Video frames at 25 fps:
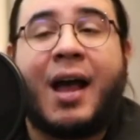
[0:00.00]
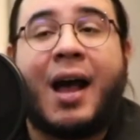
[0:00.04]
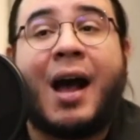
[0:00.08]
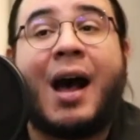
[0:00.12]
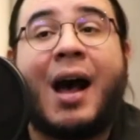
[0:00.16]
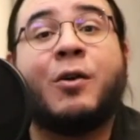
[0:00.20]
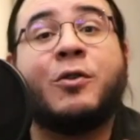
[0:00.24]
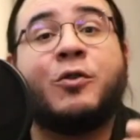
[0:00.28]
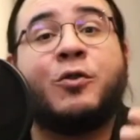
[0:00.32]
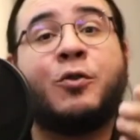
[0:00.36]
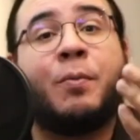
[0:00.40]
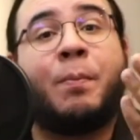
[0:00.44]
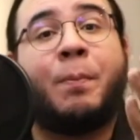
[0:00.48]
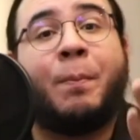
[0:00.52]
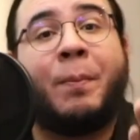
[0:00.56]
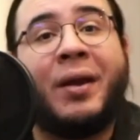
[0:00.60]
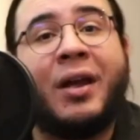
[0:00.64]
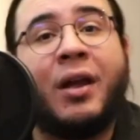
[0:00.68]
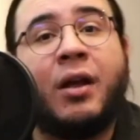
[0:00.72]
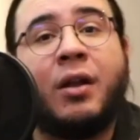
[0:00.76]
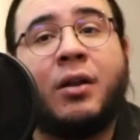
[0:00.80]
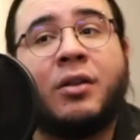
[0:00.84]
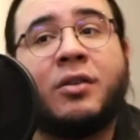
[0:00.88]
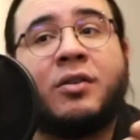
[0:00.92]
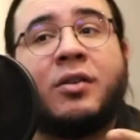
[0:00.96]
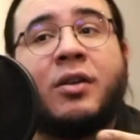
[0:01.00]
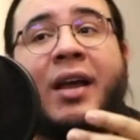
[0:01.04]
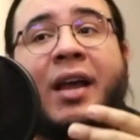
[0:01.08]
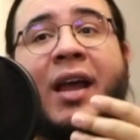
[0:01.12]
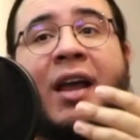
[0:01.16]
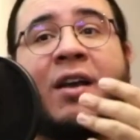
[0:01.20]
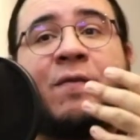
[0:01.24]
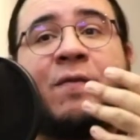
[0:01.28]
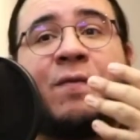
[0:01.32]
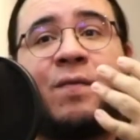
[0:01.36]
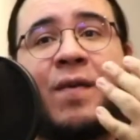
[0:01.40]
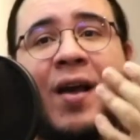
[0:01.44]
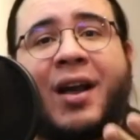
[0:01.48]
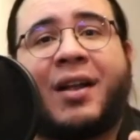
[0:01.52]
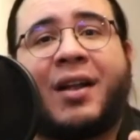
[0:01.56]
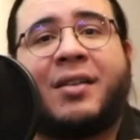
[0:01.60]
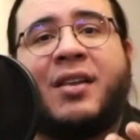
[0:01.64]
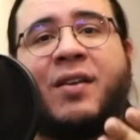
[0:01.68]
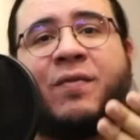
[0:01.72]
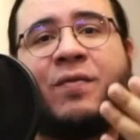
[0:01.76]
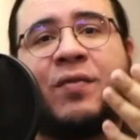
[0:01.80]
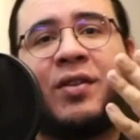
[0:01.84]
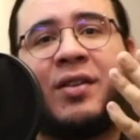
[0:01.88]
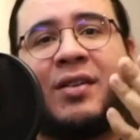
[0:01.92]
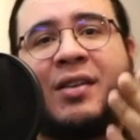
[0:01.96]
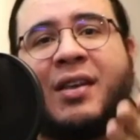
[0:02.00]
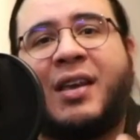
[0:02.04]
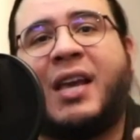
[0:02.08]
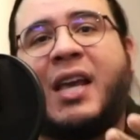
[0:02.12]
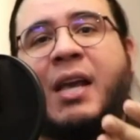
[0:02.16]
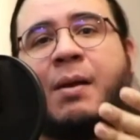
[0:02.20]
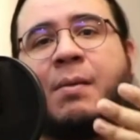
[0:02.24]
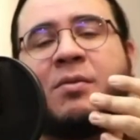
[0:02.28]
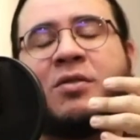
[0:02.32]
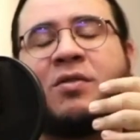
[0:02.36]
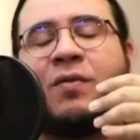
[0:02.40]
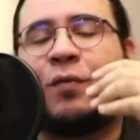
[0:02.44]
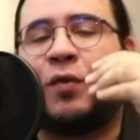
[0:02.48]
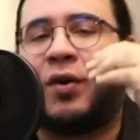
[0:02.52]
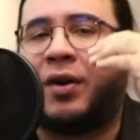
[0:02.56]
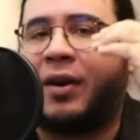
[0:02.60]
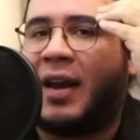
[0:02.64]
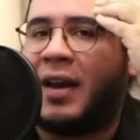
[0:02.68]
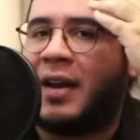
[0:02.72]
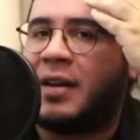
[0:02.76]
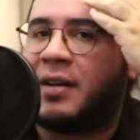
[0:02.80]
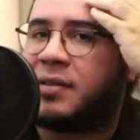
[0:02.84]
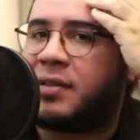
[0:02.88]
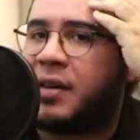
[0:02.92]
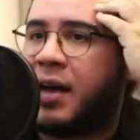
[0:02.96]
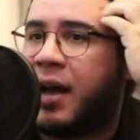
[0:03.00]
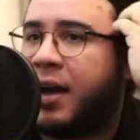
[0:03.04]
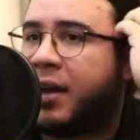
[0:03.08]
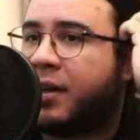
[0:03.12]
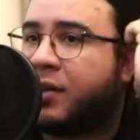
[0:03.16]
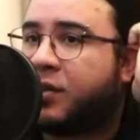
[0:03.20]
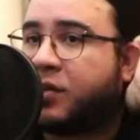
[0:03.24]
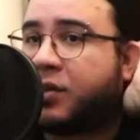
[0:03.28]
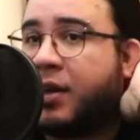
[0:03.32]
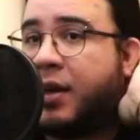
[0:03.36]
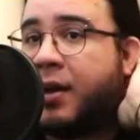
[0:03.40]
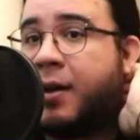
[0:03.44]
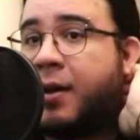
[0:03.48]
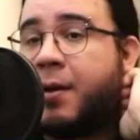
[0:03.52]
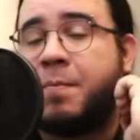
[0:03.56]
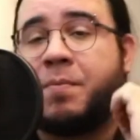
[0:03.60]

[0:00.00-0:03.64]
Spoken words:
how to build effective teams for data science.